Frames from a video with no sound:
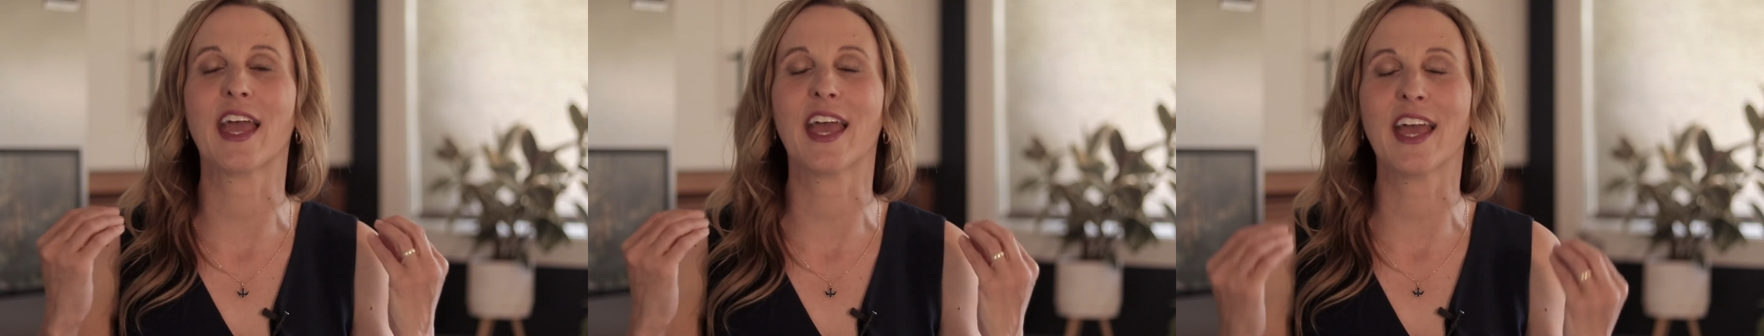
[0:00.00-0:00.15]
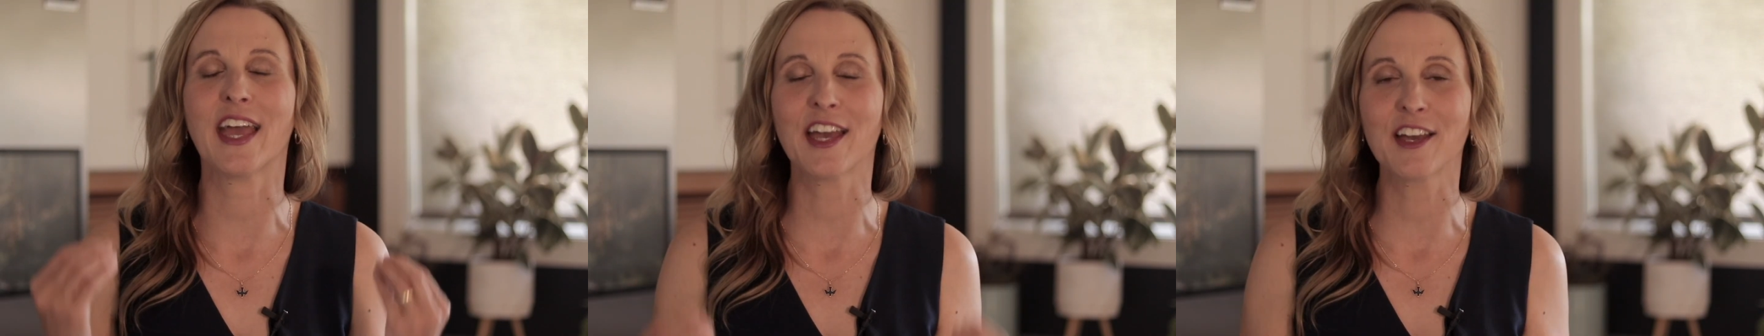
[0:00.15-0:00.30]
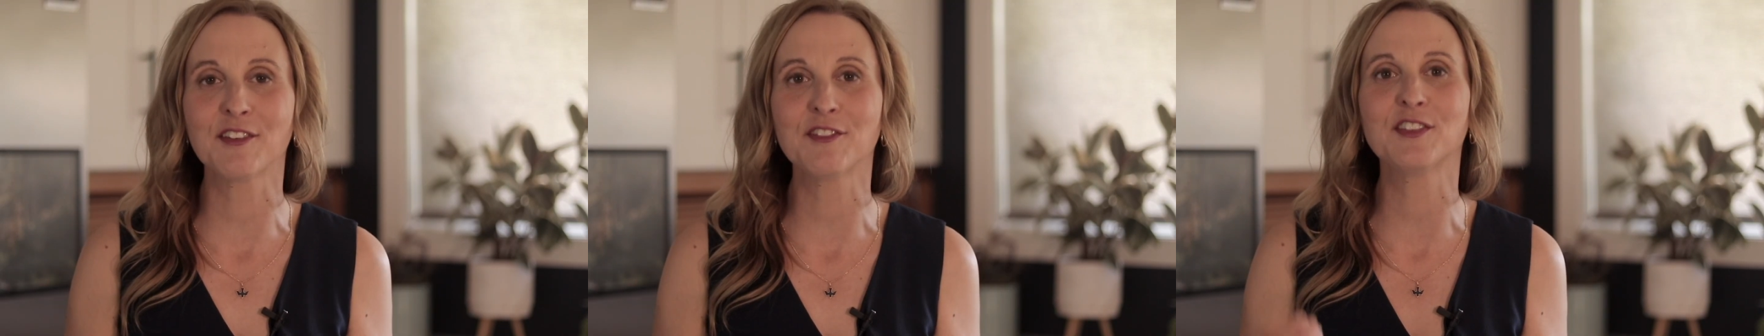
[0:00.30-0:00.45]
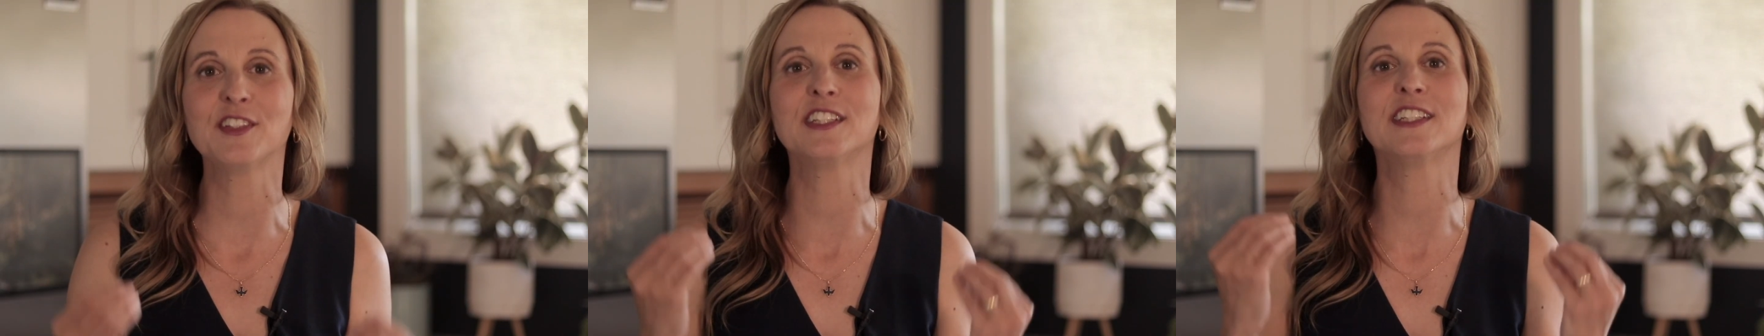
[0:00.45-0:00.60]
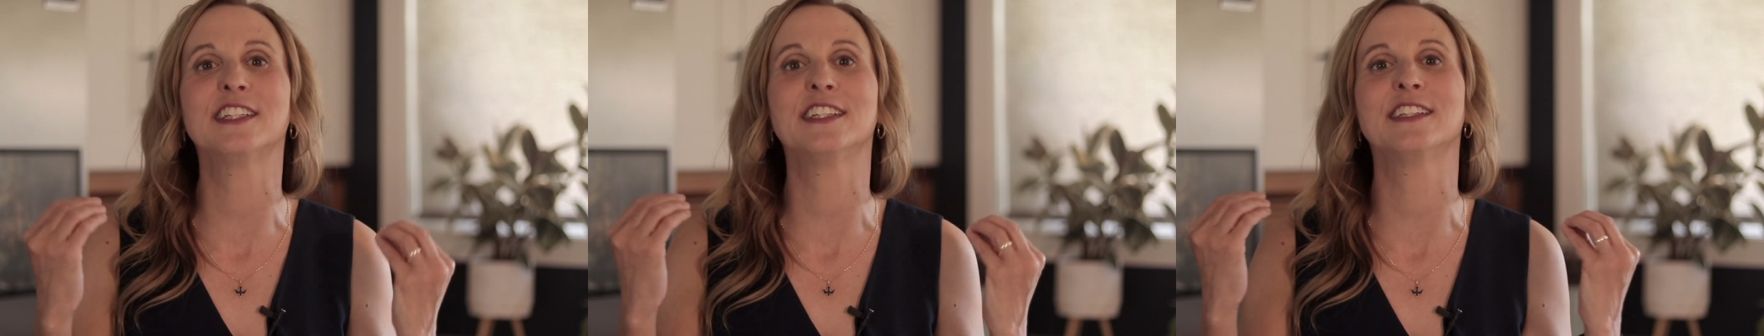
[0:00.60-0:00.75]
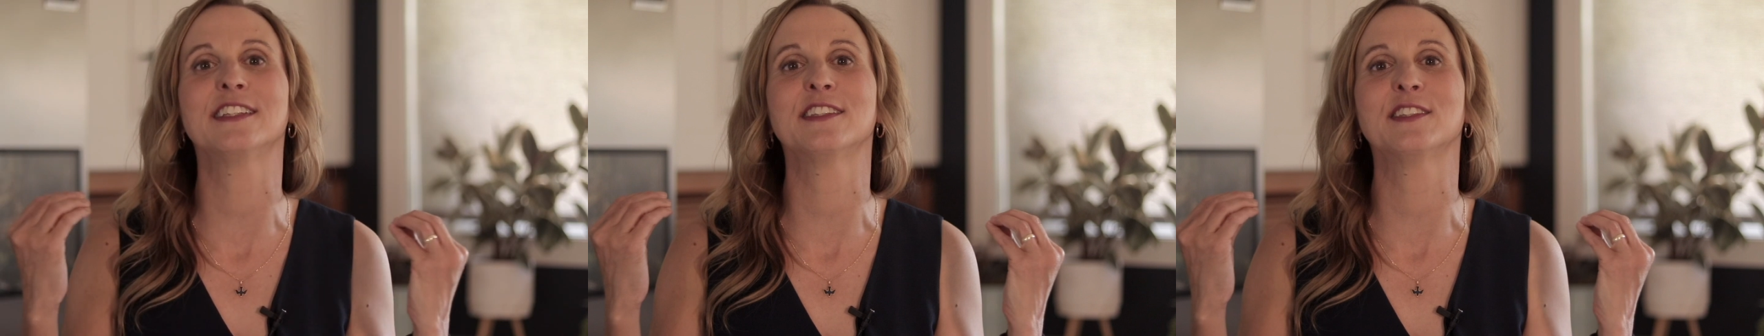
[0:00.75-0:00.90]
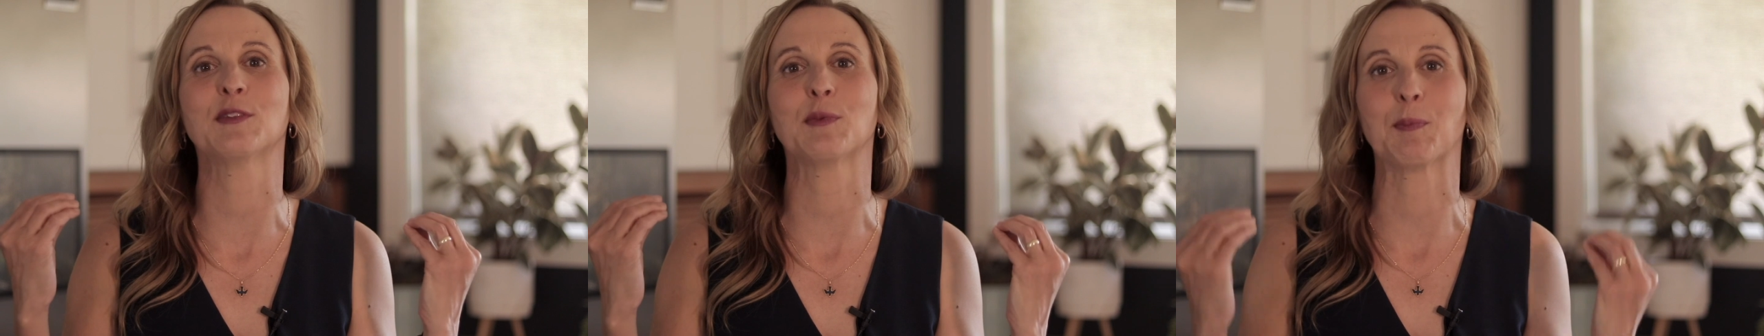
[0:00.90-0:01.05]

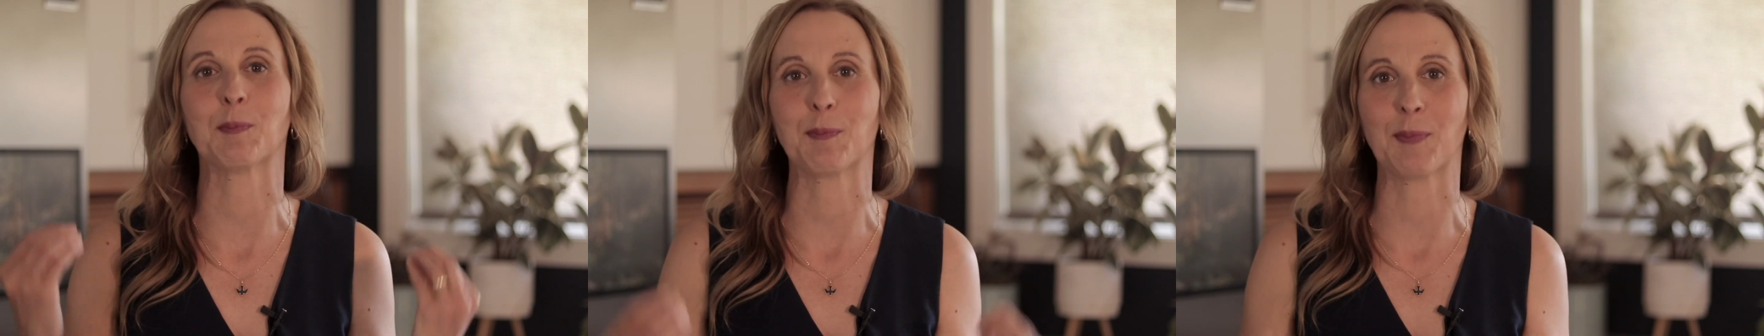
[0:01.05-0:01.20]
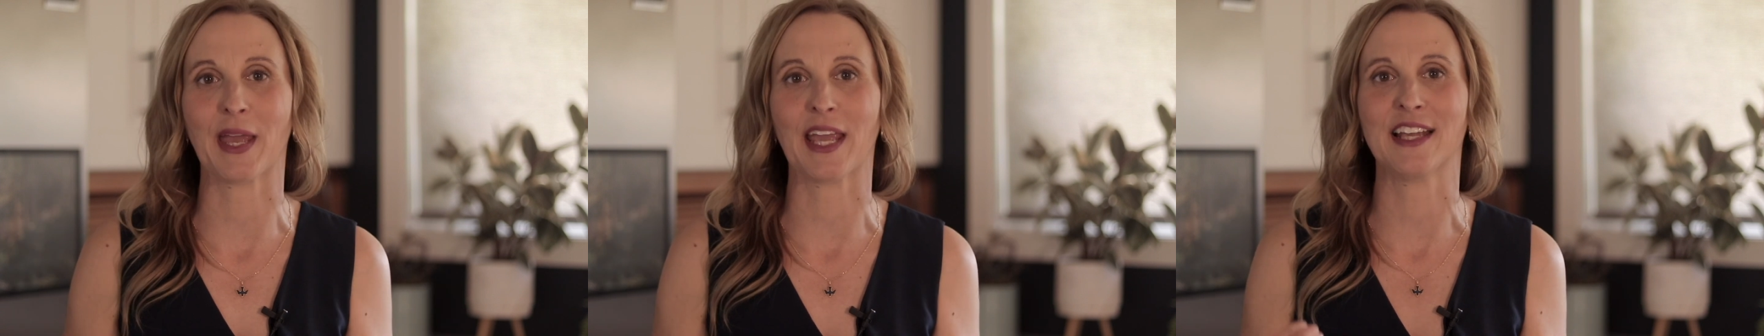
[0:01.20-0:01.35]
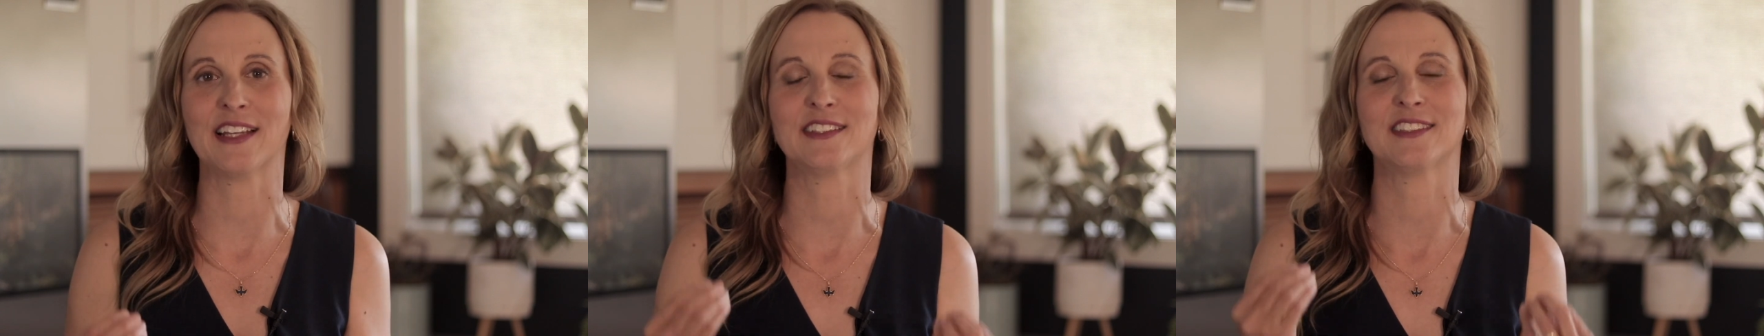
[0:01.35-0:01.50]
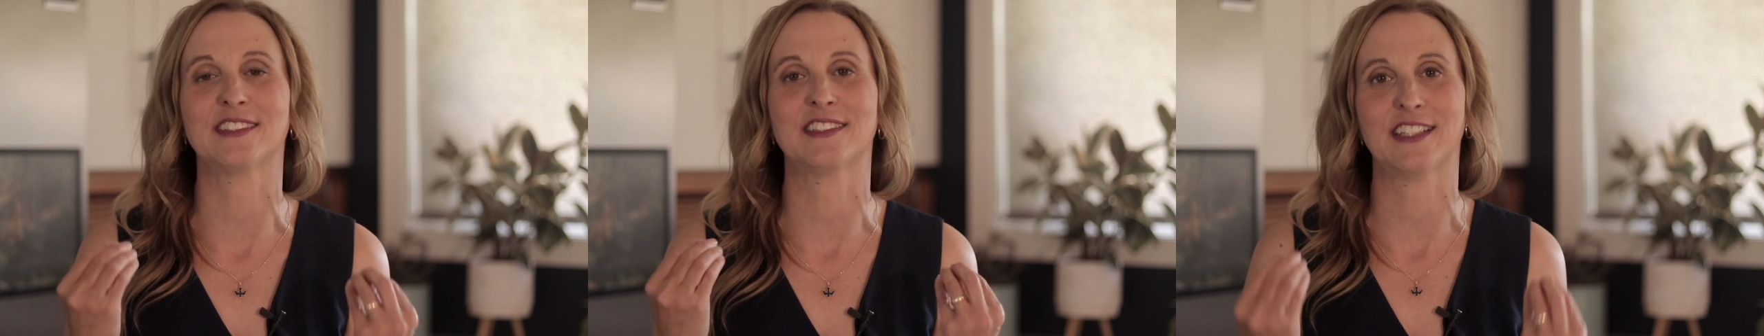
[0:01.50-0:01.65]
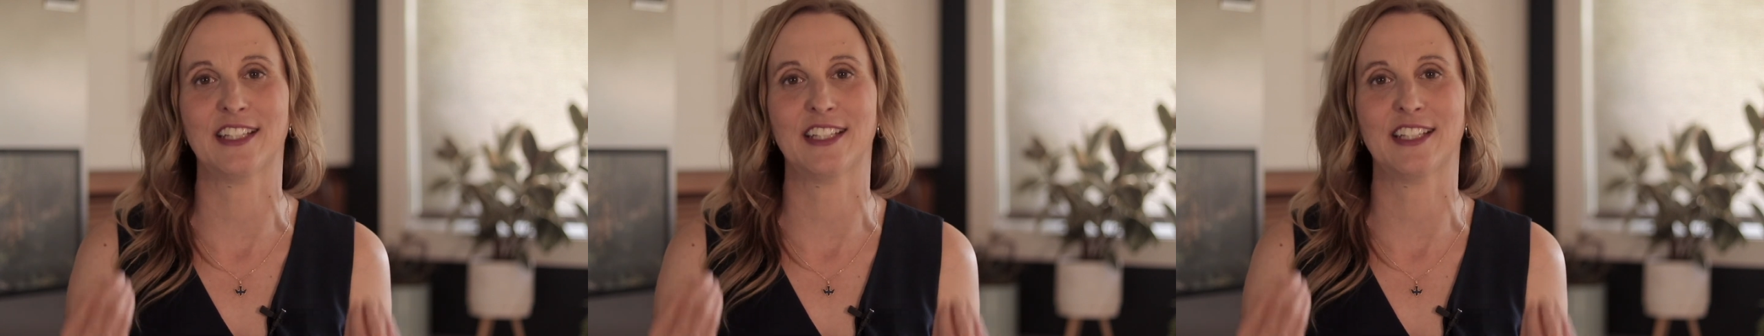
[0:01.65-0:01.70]
evidence-based